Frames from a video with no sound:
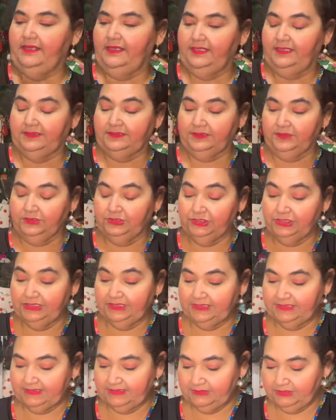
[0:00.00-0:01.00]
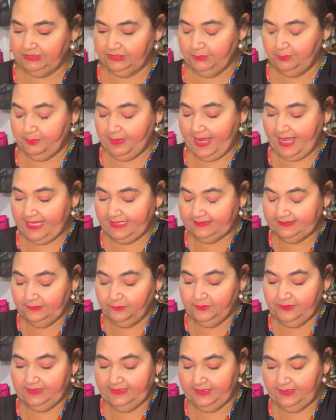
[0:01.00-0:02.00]
so she packs it
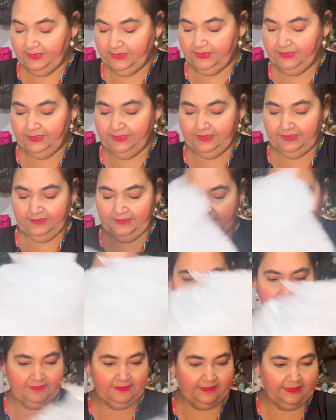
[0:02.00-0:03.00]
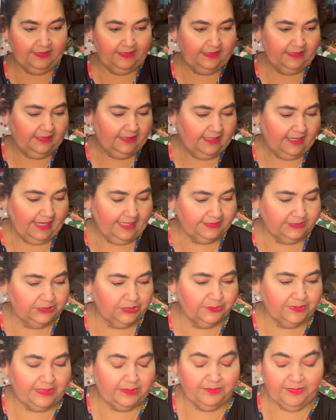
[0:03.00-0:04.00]
really good. I don't
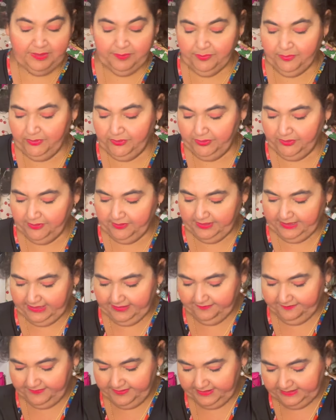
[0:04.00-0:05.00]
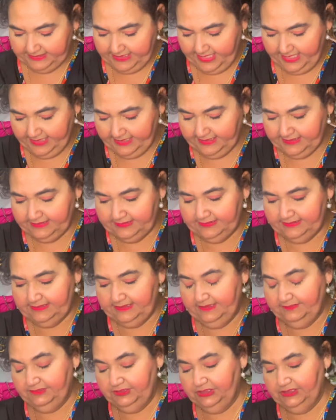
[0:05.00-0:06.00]
remember if
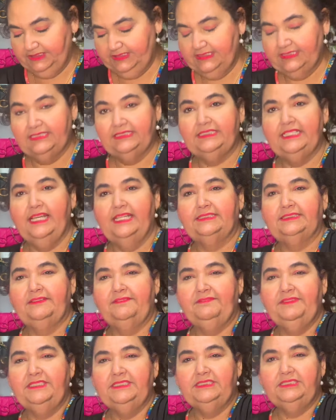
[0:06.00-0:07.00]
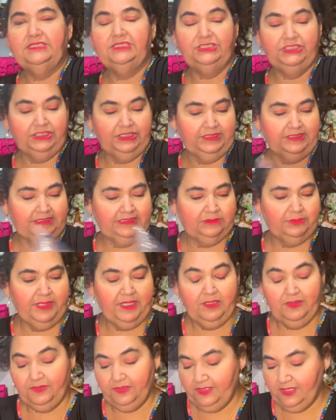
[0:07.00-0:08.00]
she said this has a vintagey
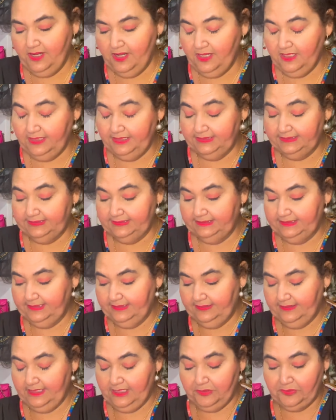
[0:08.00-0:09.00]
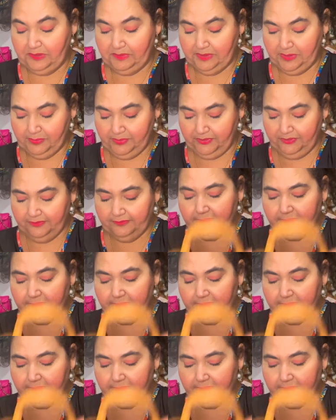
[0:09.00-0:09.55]
smell or not. Let's see. I don't remember.